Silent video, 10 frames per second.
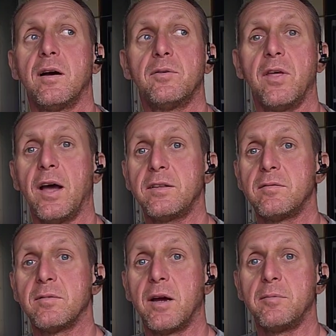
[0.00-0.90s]
With that,
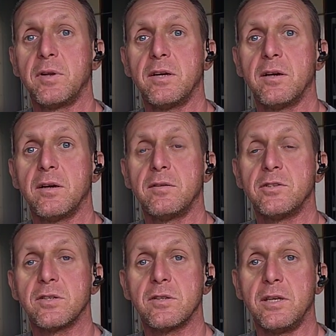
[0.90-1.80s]
I'm going to
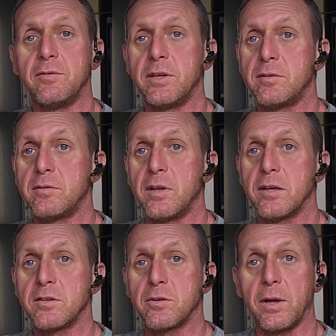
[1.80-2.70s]
just leave it
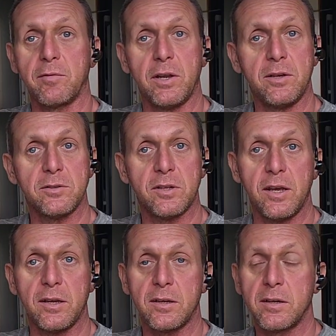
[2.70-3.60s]
as a quick video
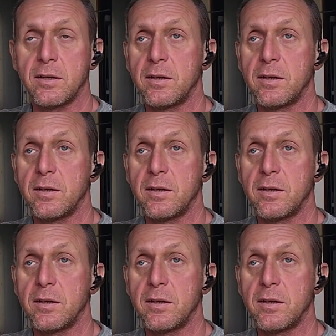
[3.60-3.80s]
today.